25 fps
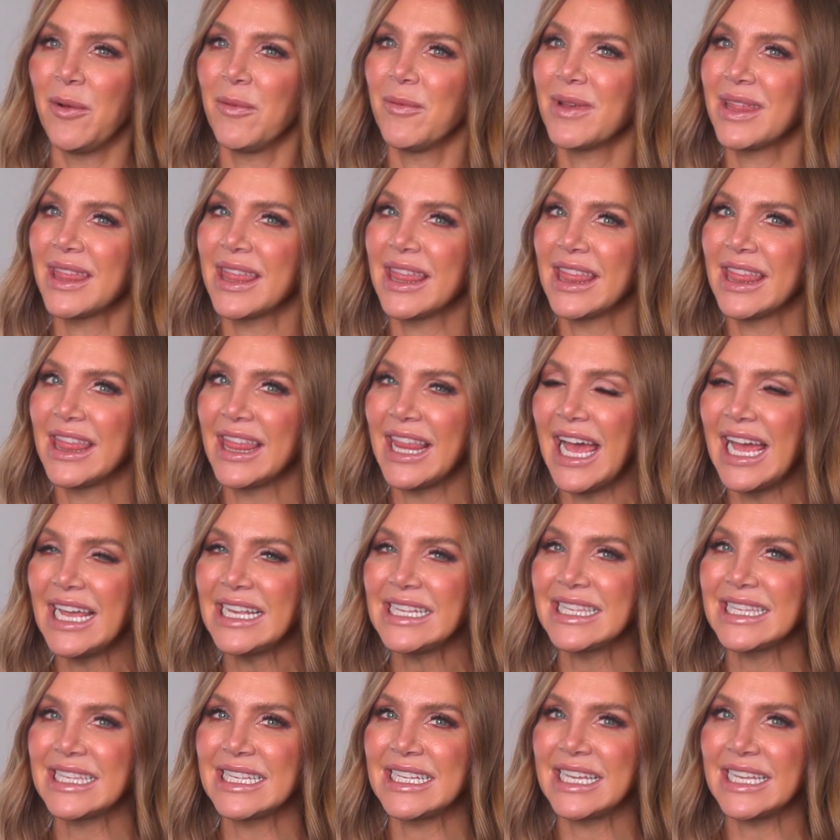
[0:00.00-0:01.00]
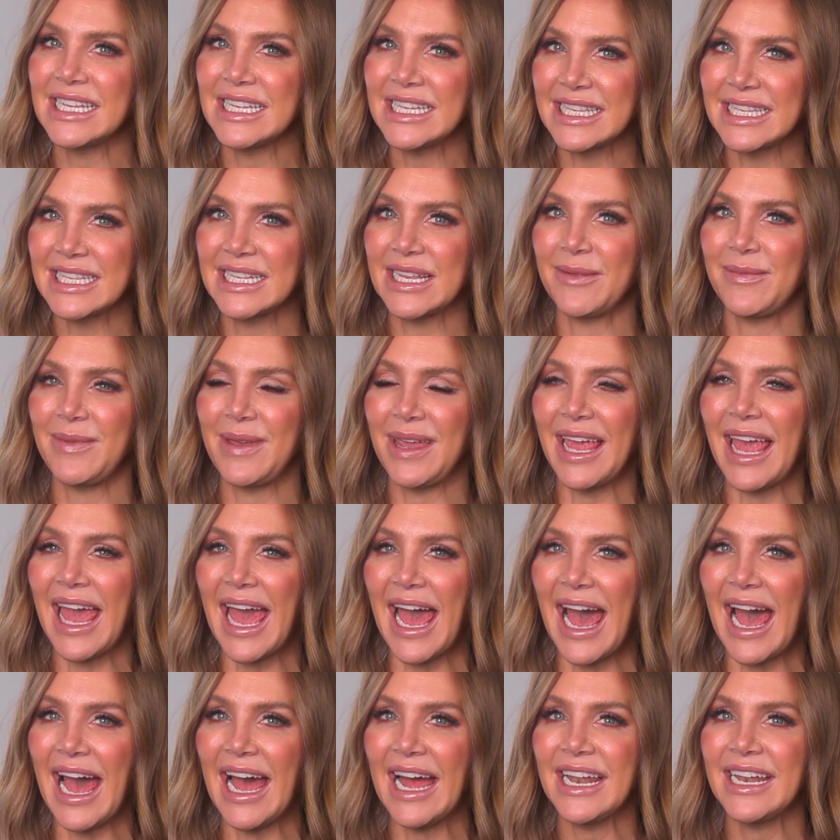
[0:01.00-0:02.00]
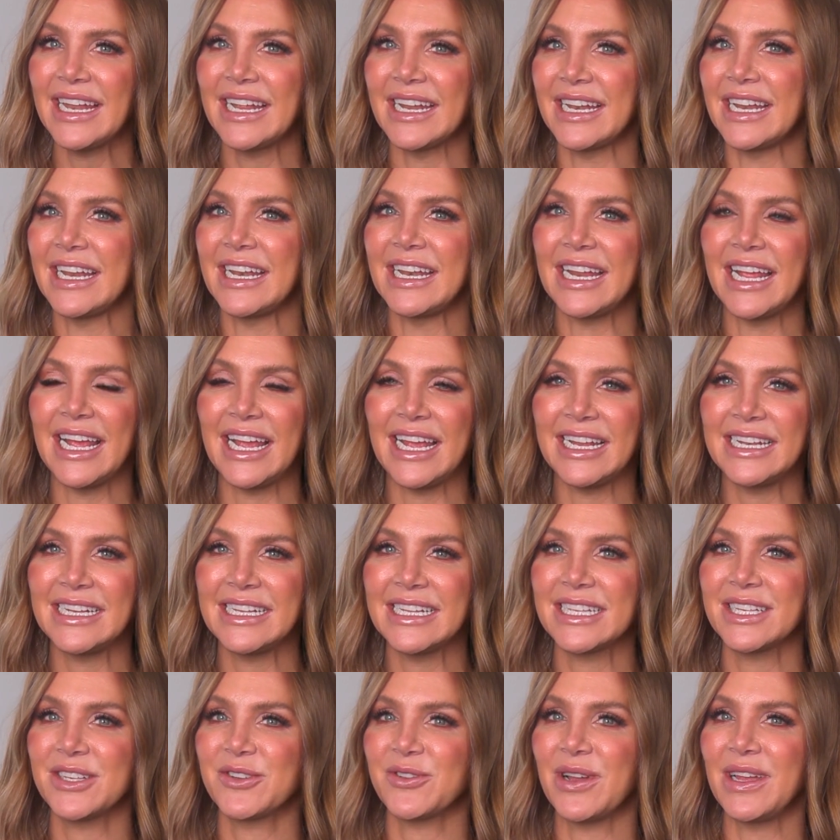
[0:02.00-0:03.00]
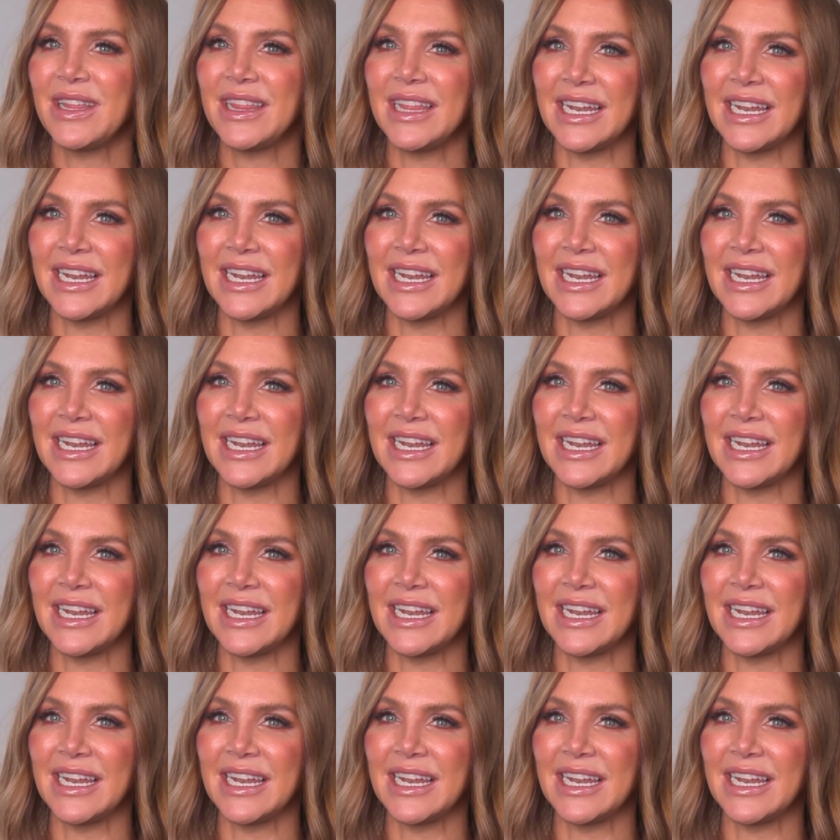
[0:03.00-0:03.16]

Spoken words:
With less deals to be had in an industry